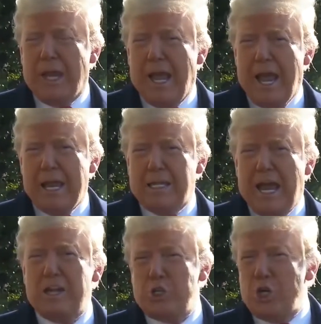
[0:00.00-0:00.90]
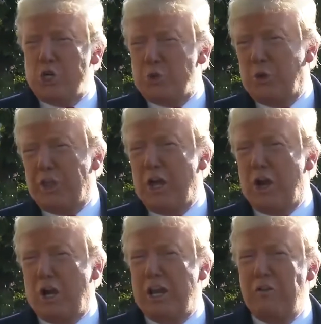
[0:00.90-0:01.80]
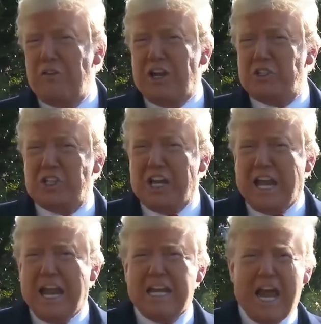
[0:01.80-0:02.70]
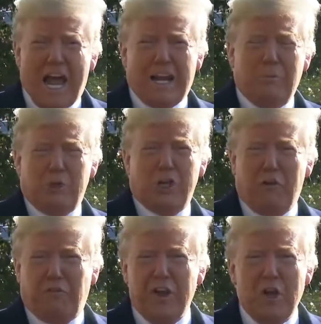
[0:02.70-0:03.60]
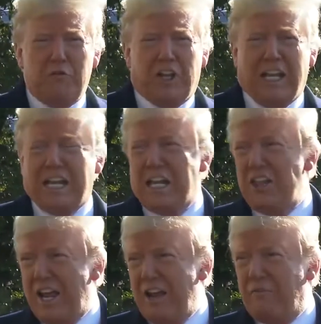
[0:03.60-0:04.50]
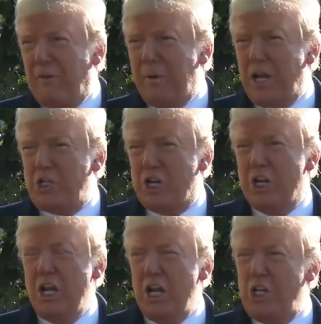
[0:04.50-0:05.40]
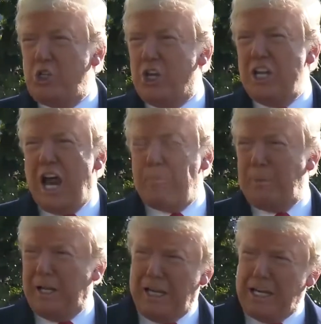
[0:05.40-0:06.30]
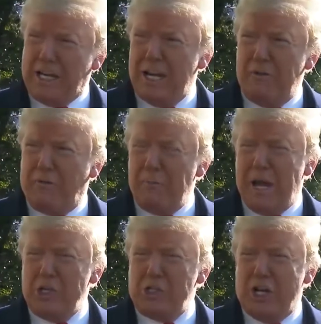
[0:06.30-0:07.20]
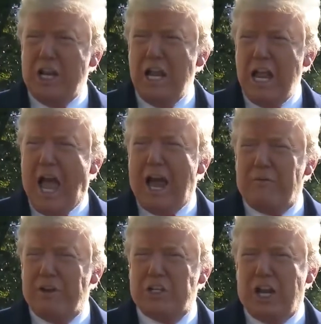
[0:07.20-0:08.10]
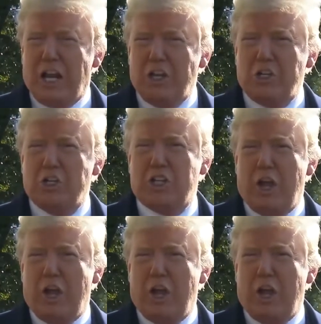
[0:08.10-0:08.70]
And as usual, they ought to investigate Adam Schiff for leaking that information. He should not be leaking information out of intelligence.